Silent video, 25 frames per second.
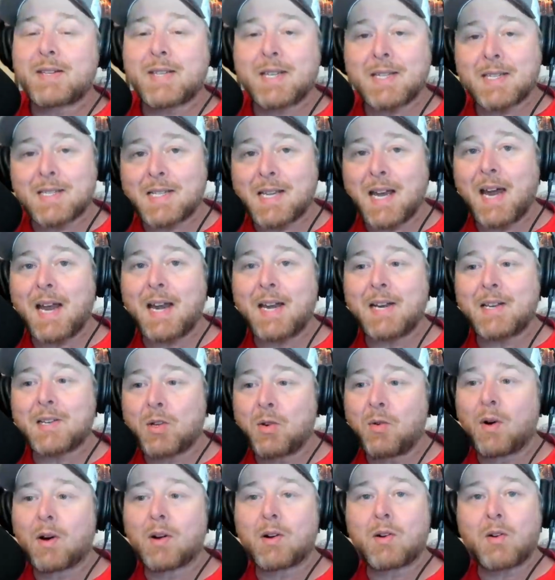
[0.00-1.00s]
decided
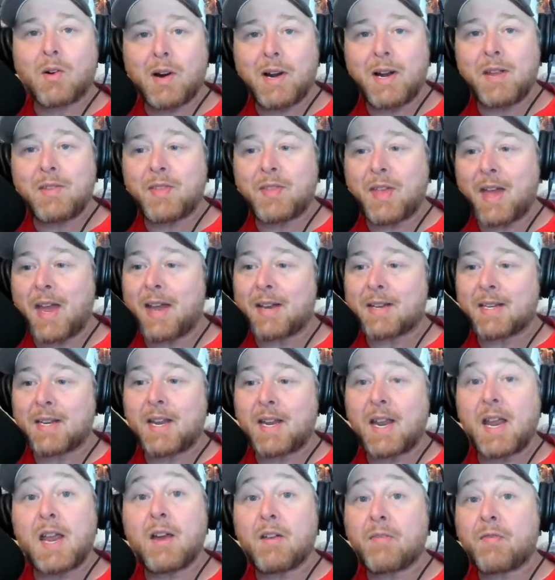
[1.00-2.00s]
to agree that
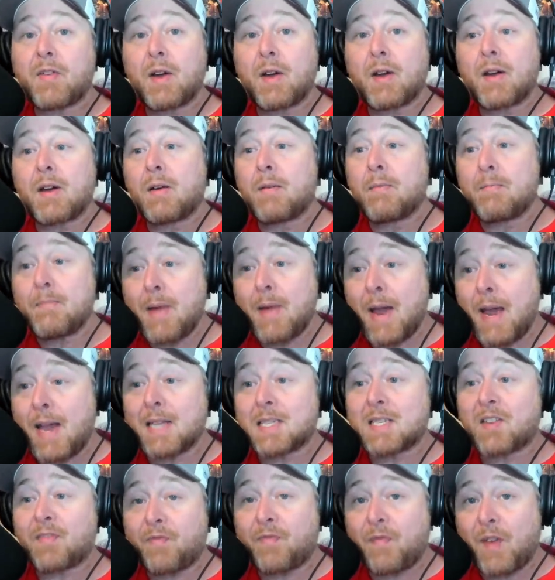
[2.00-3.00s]
if
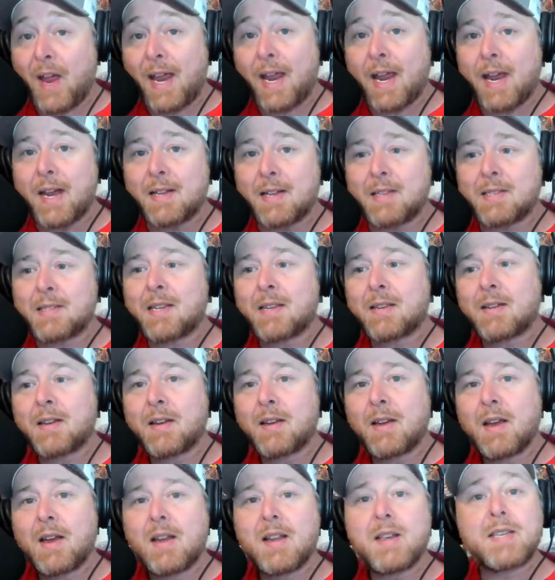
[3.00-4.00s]
Mets fans
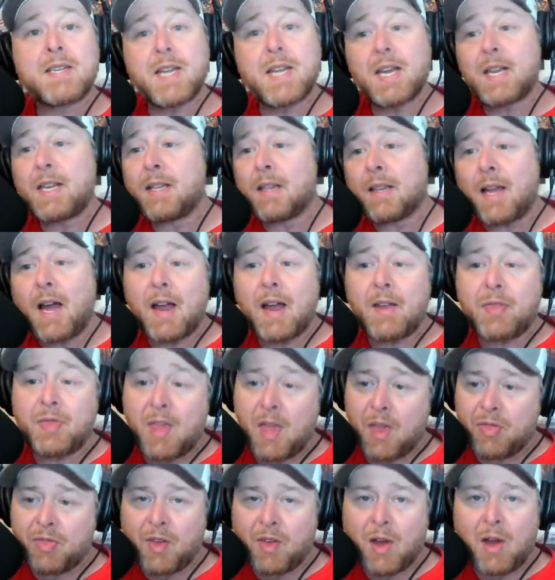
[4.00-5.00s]
didn't like
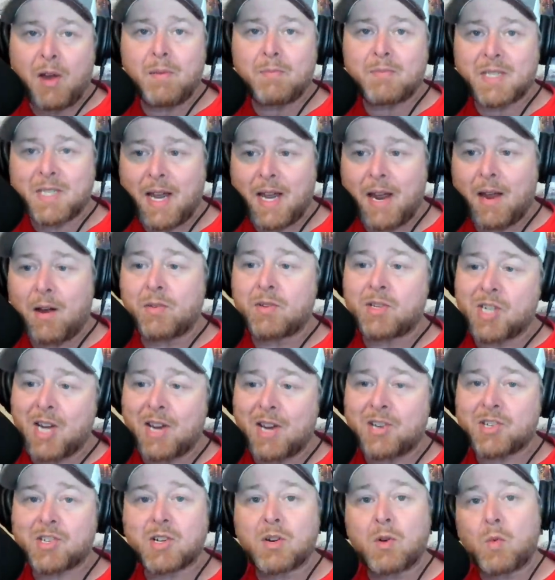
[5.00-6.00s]
the thumbs down
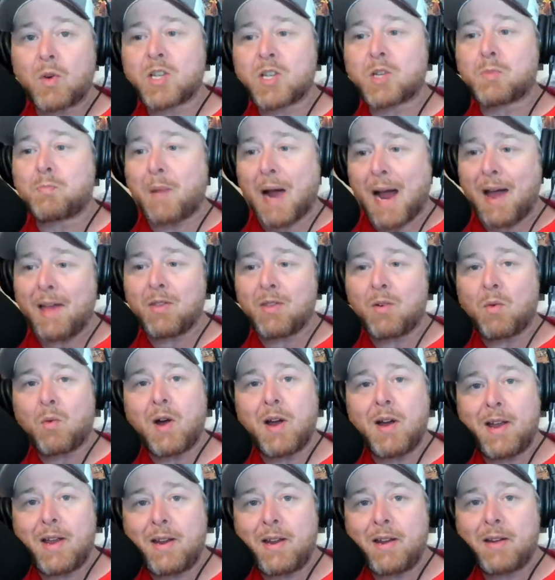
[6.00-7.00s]
gesture, which, by the
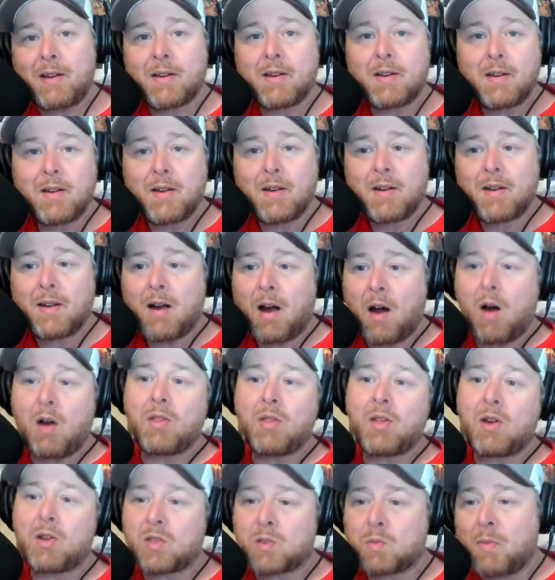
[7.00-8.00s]
way,
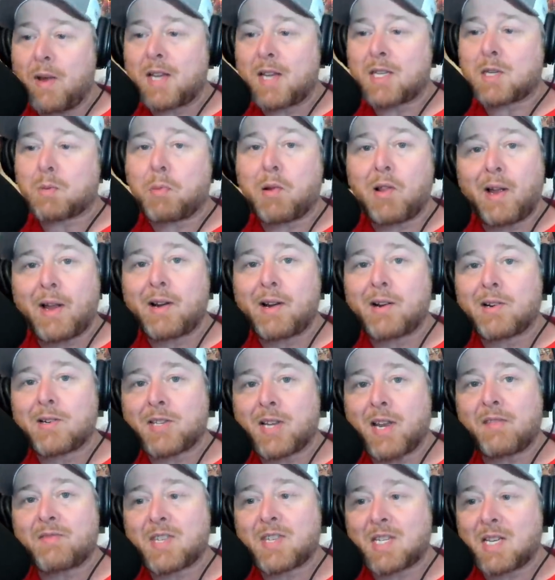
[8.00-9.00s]
all those Mets
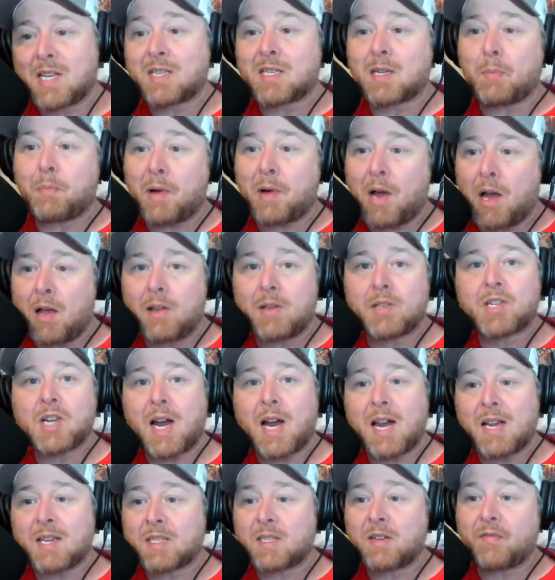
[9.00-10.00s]
players have since
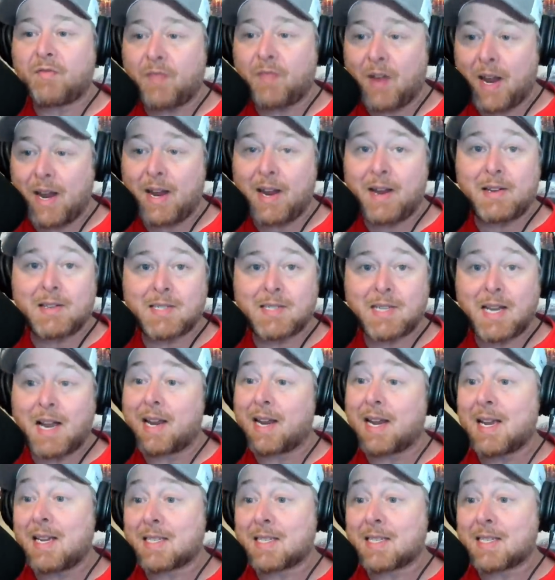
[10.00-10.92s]
apologized to fans. I